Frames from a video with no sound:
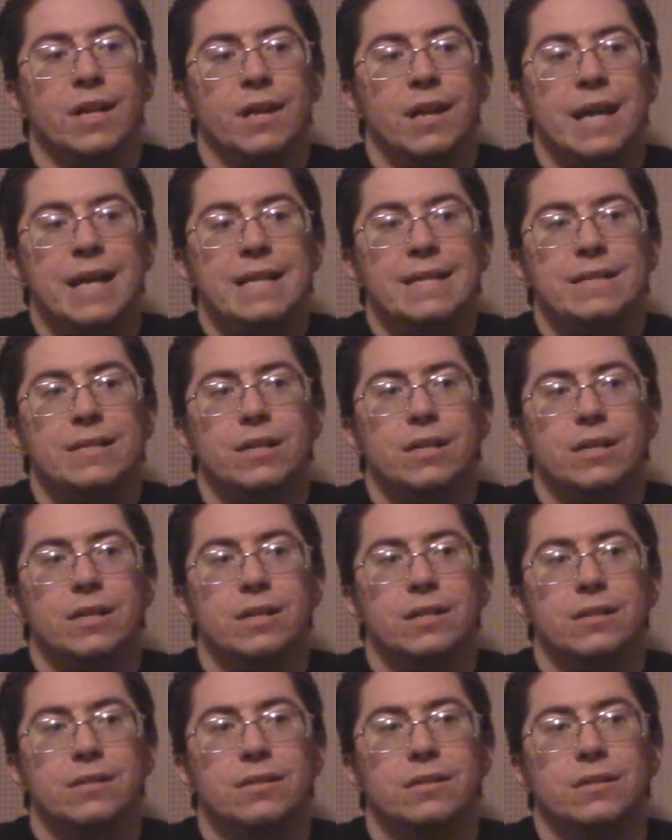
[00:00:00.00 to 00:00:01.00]
And
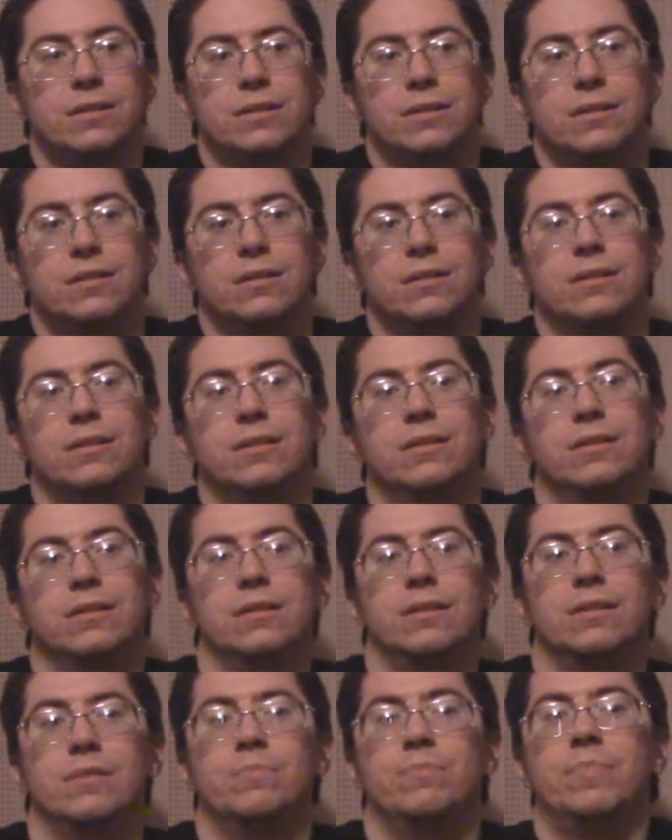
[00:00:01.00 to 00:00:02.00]
uh,
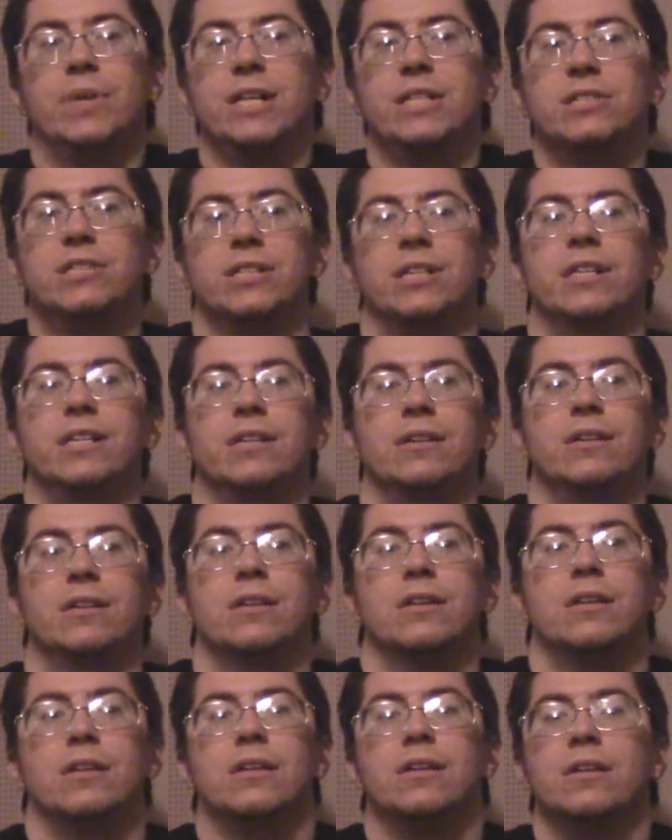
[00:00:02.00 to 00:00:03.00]
basically,
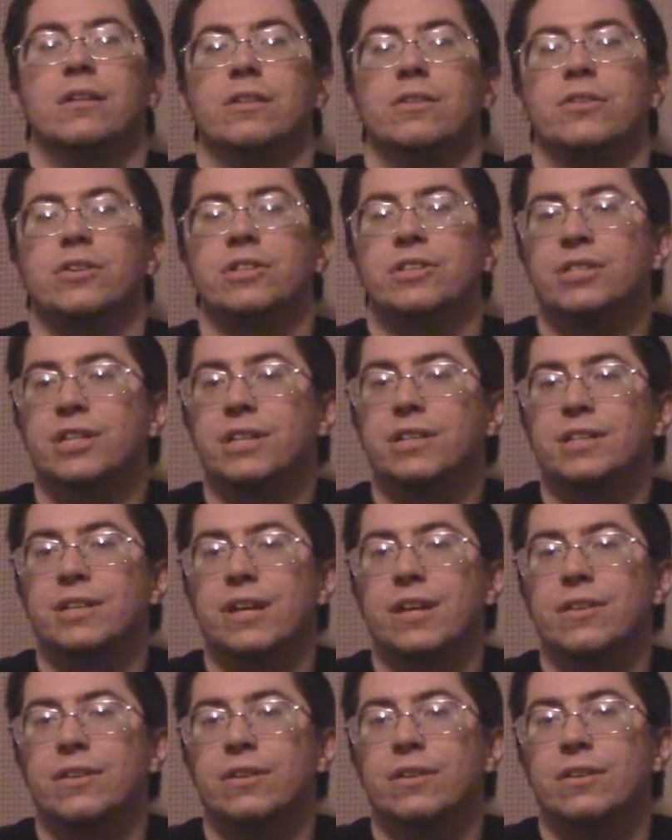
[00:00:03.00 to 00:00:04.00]
they're stuck
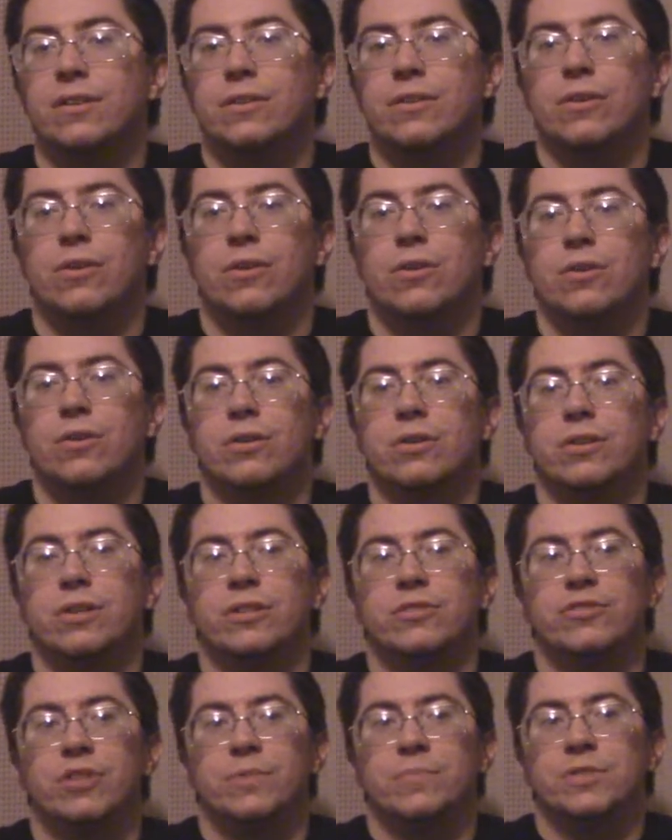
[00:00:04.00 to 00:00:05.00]
together on
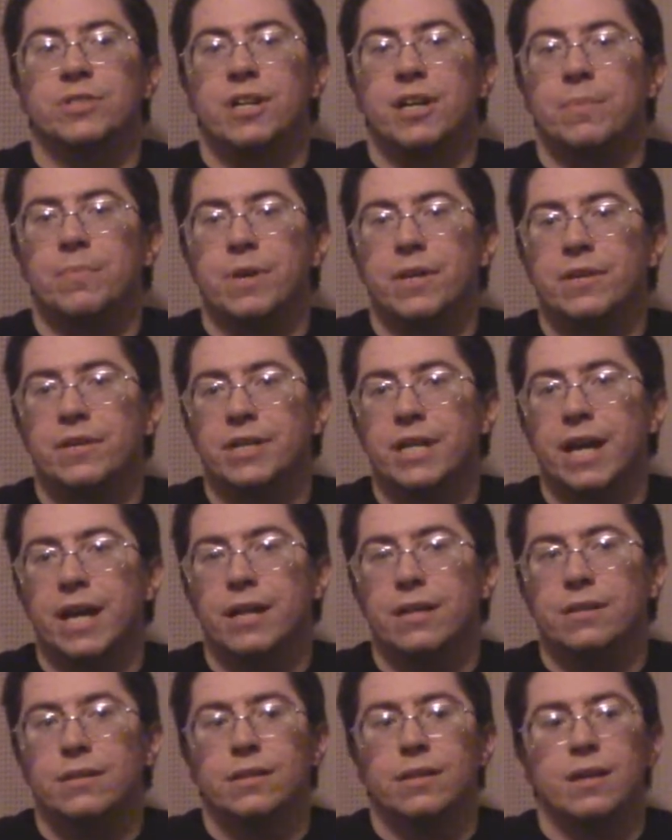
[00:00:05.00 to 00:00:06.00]
a trip set up by their
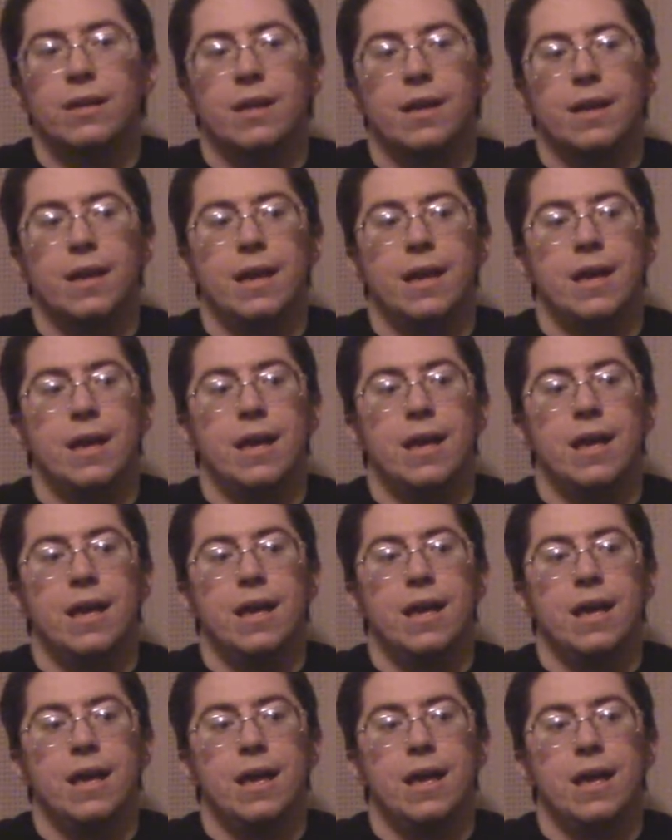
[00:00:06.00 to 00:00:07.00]
dad,
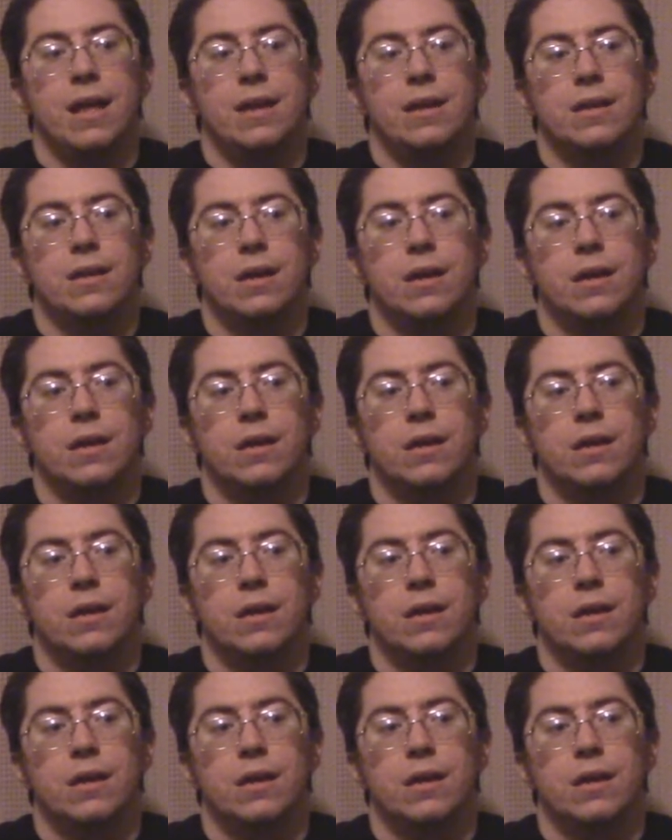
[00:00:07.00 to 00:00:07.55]
and